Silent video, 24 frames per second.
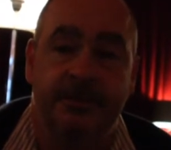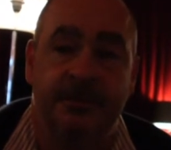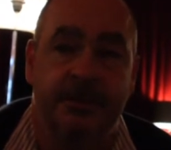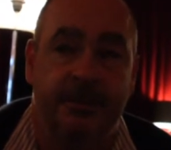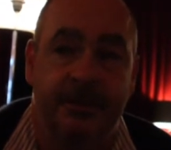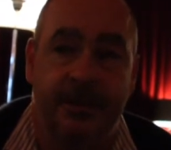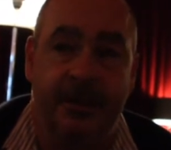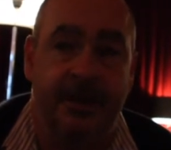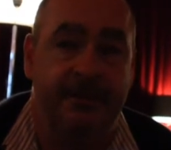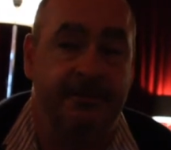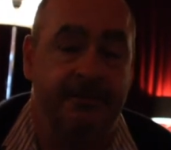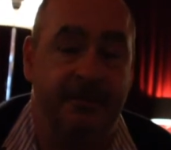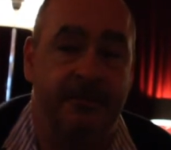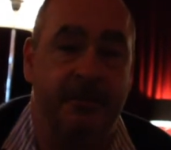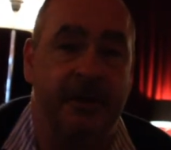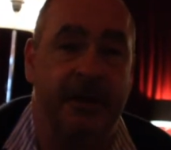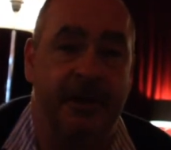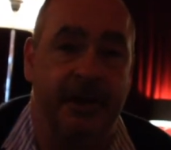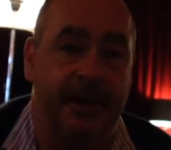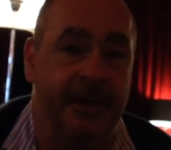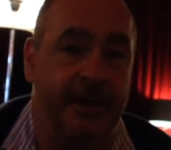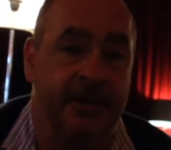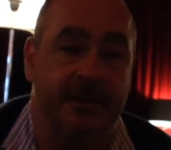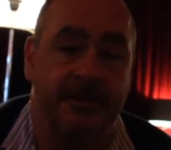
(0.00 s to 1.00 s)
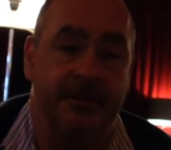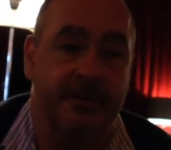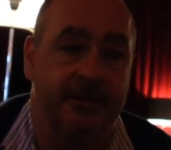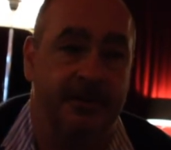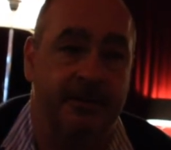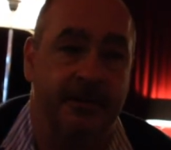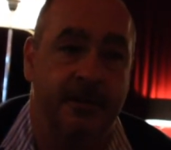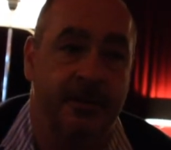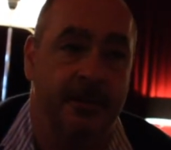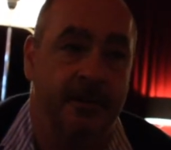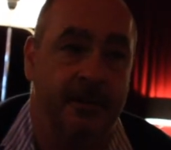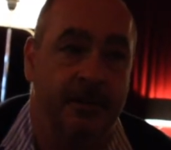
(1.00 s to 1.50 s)
To have in my
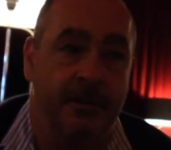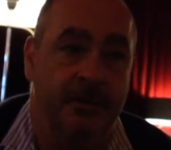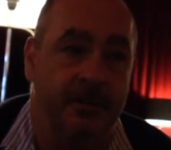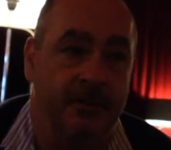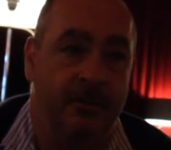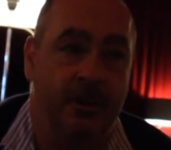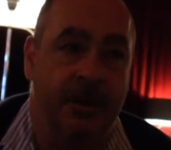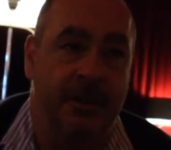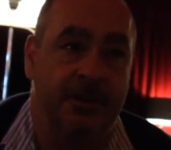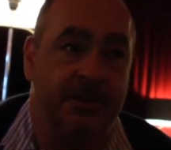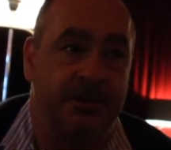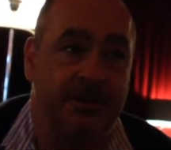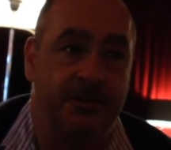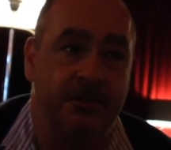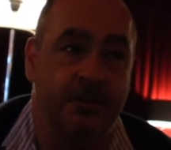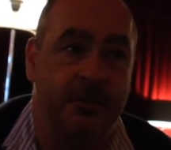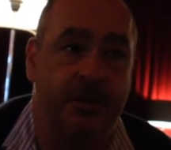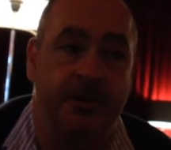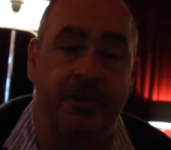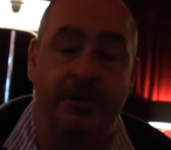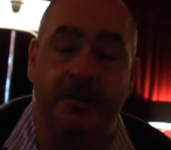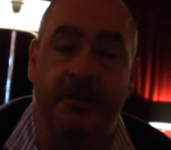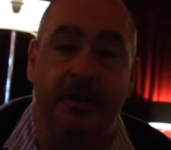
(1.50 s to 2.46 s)
hands watches worth